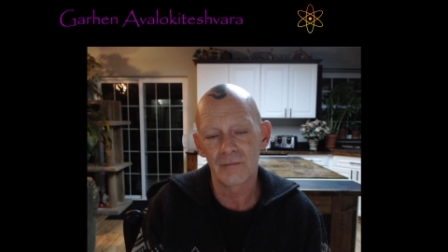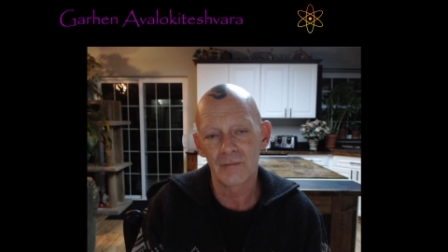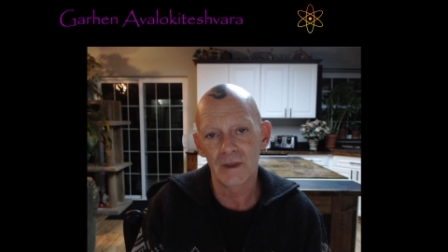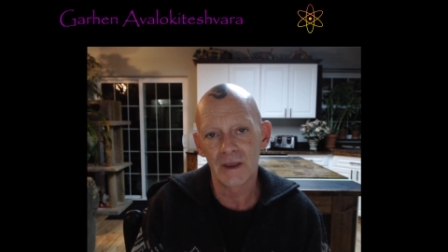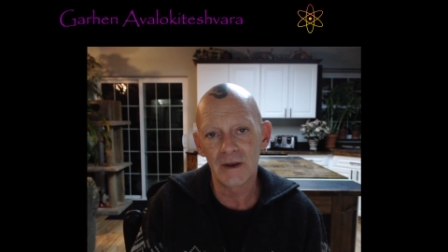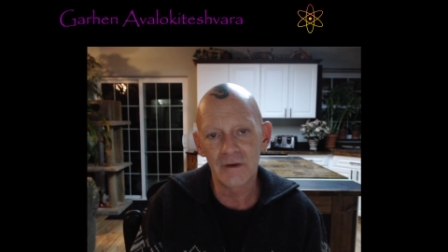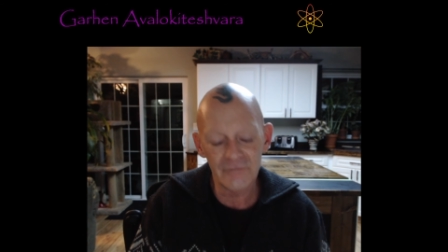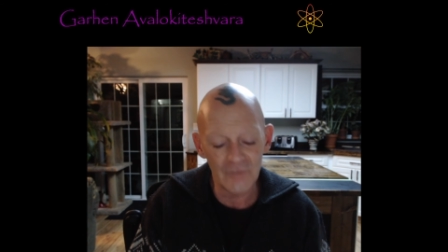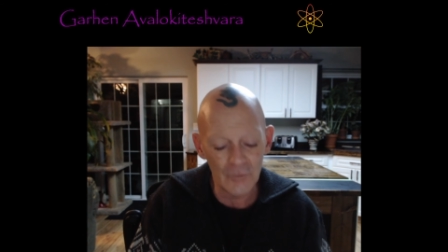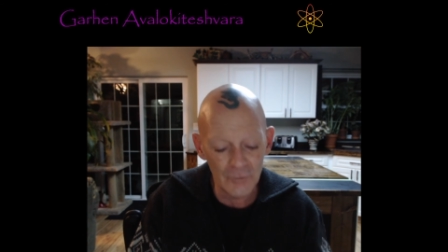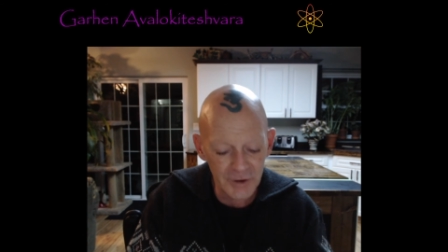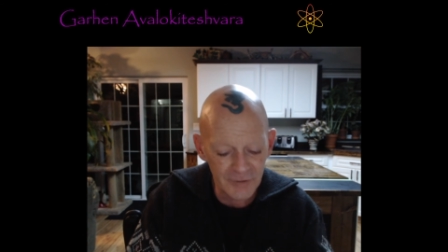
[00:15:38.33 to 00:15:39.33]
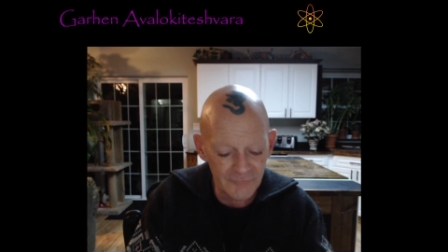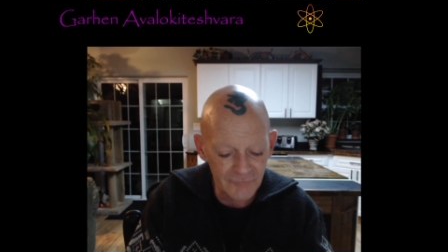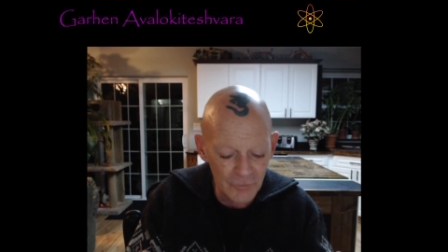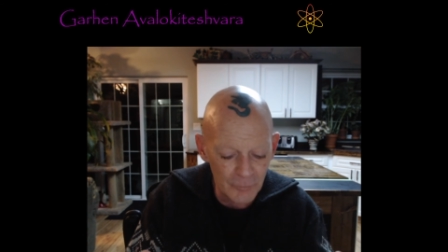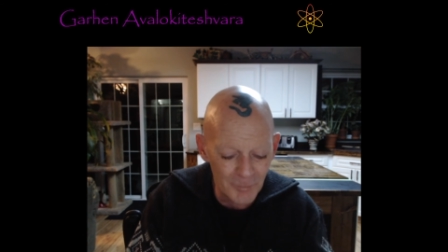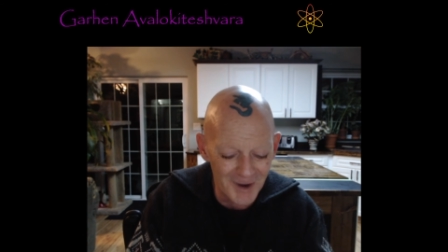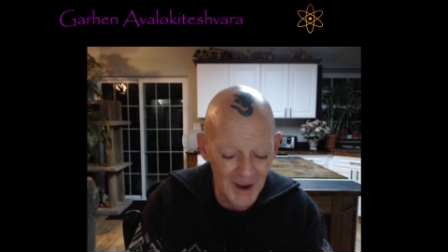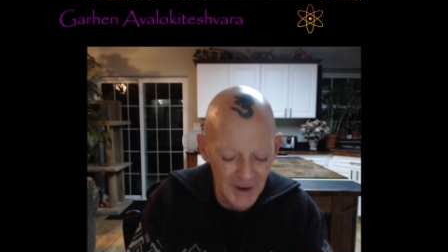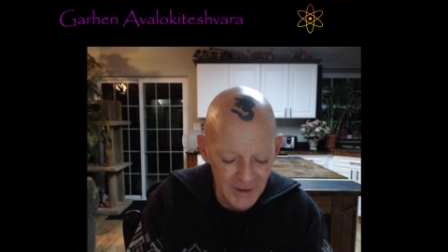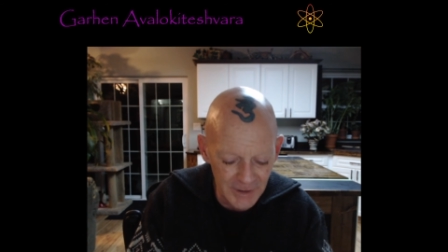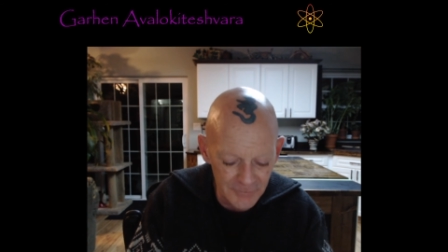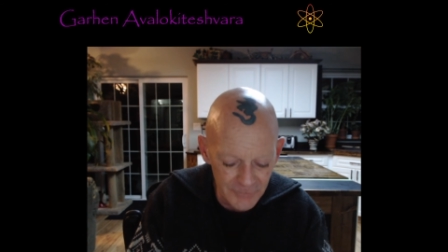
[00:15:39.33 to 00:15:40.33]
It is only if you buy
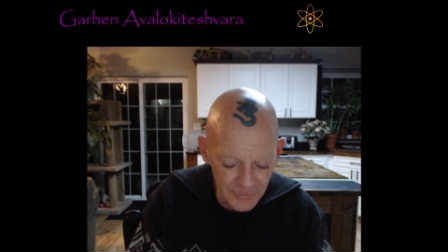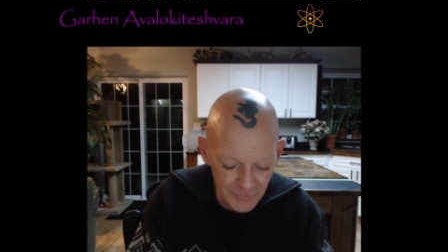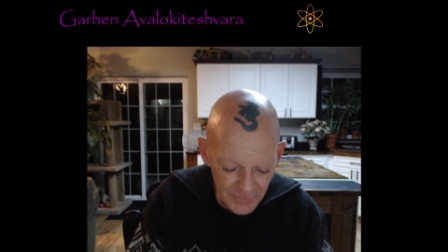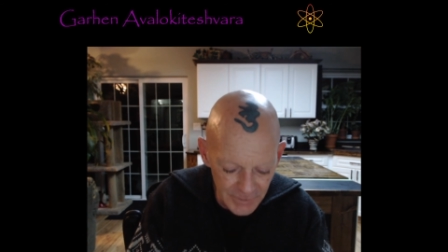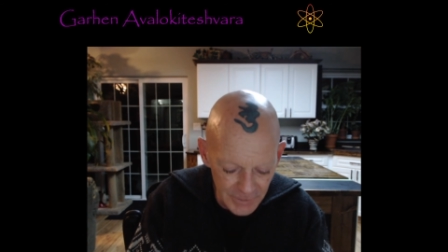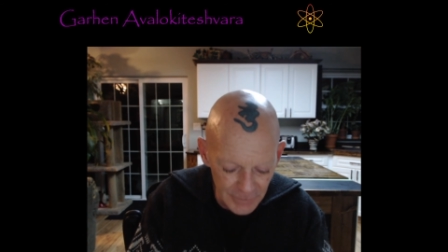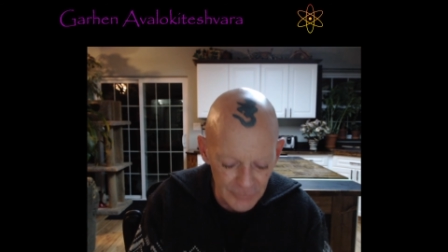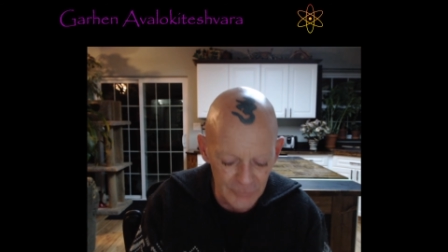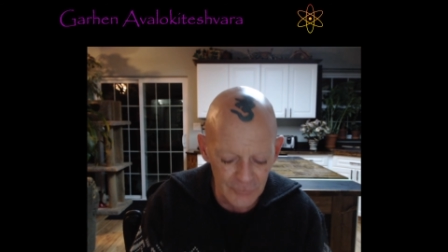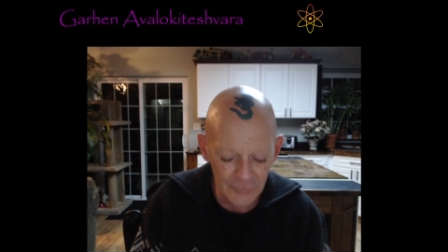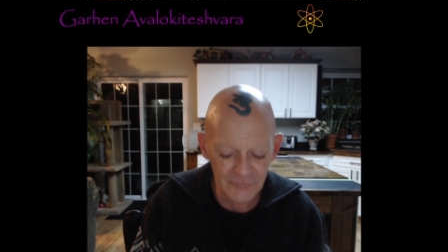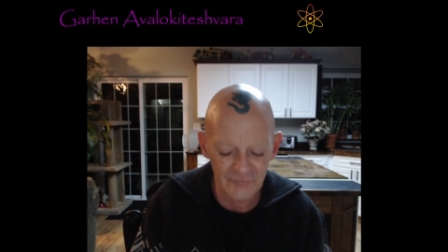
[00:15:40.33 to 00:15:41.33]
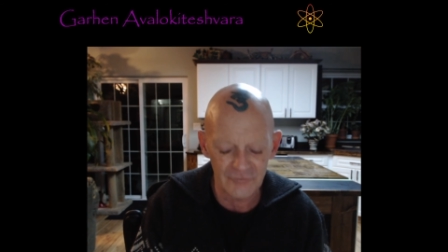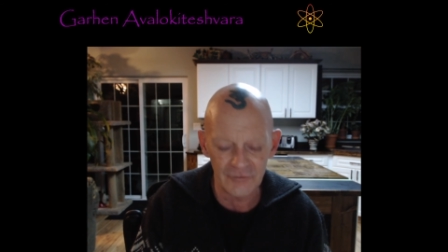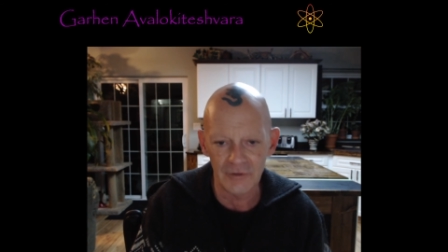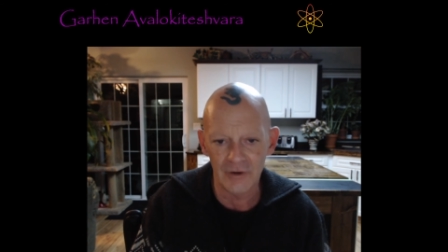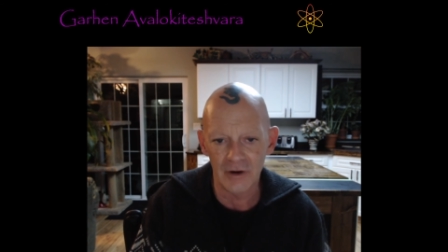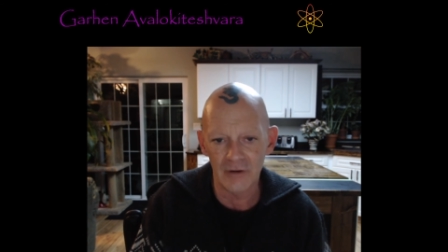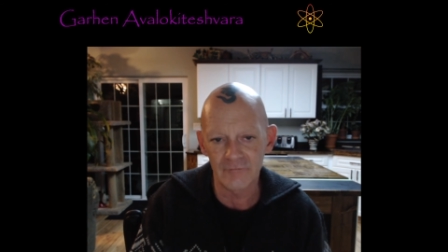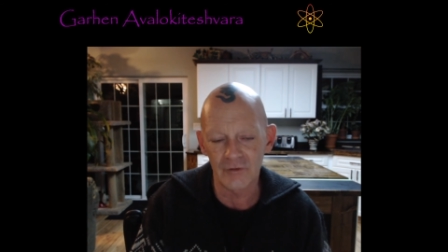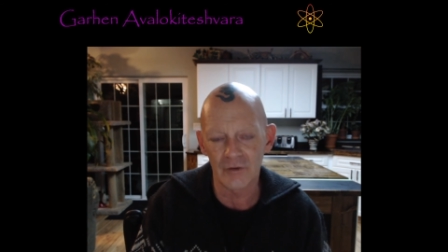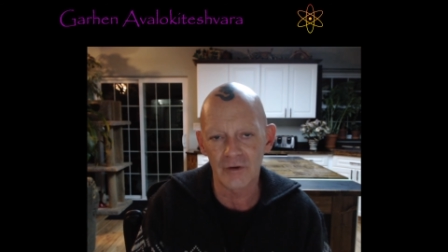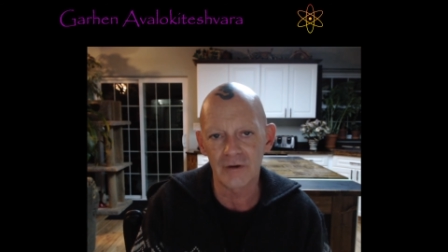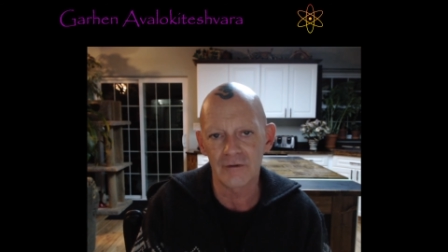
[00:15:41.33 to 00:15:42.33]
into the illusion of
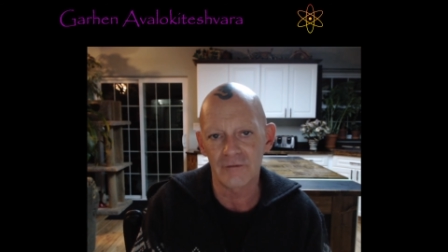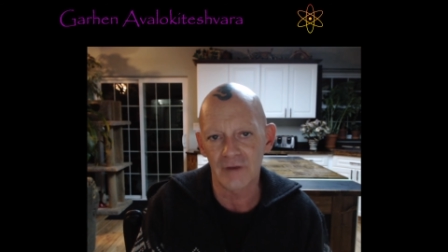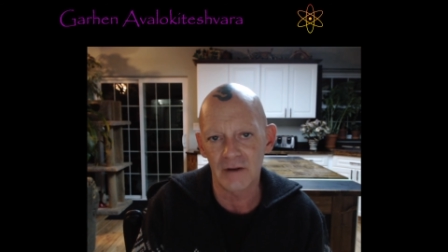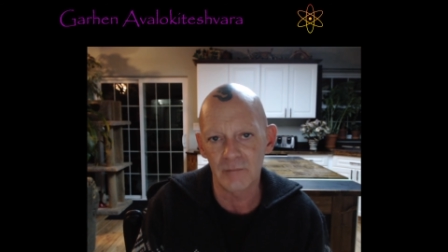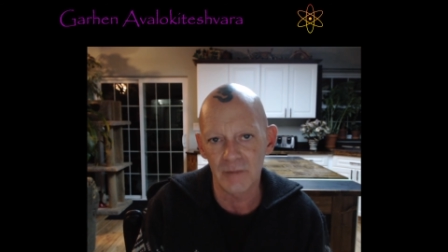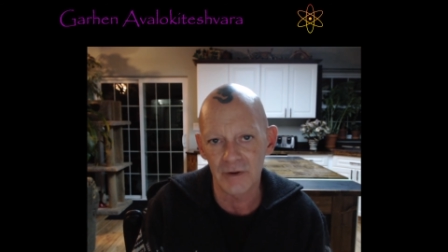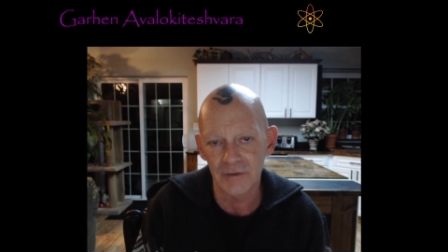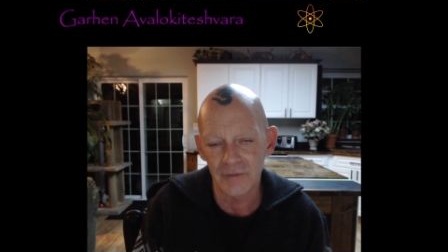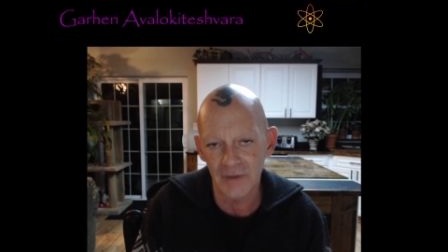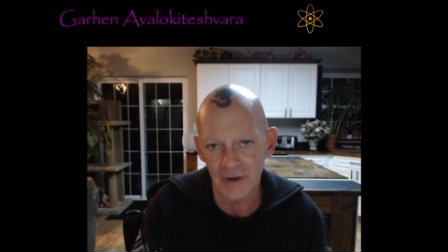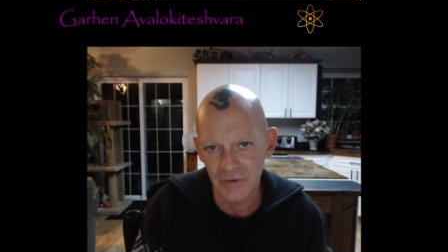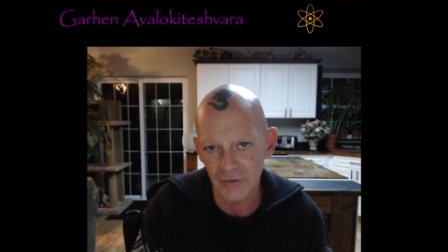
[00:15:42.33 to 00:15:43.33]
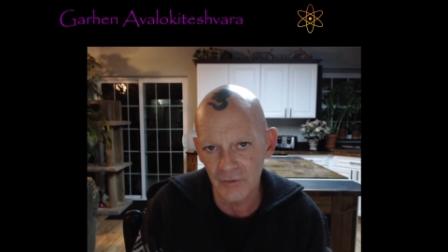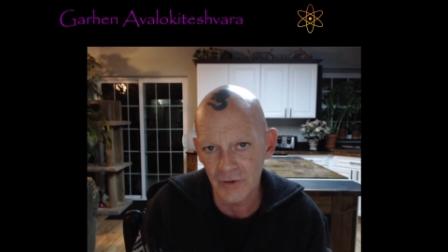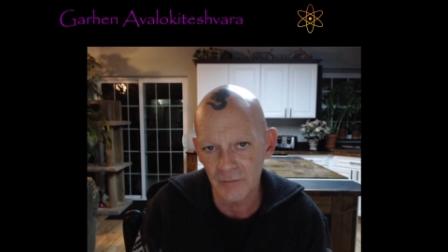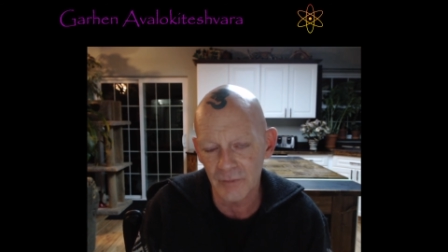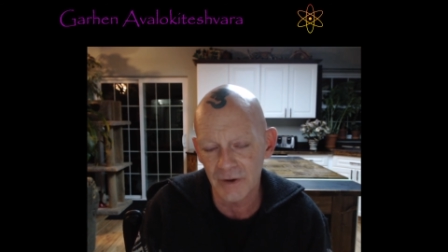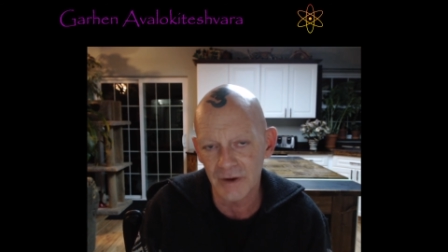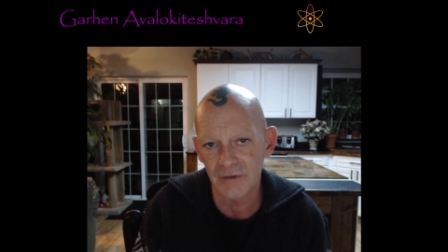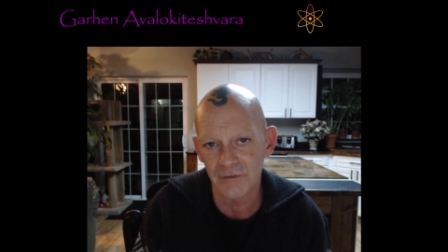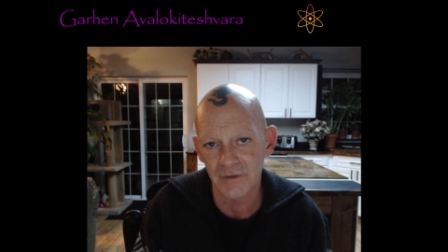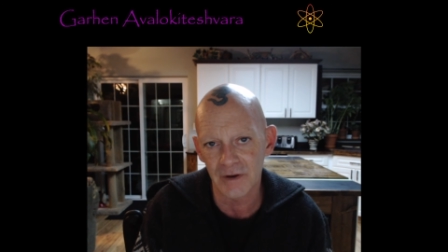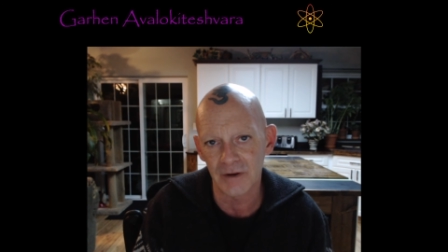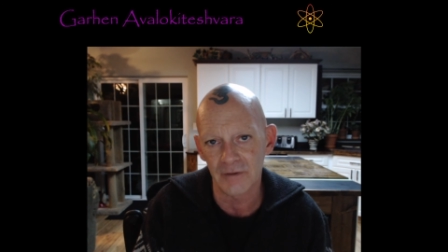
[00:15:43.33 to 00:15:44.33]
your containment that you can be
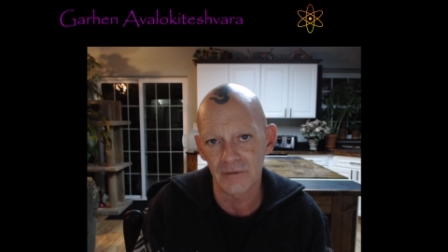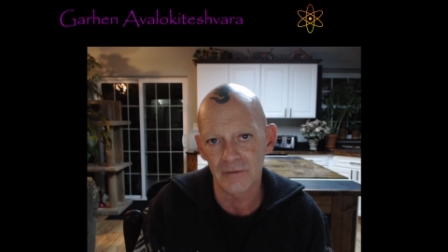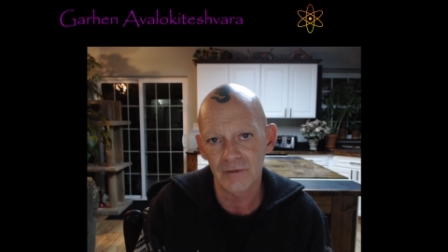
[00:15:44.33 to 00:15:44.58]
contained.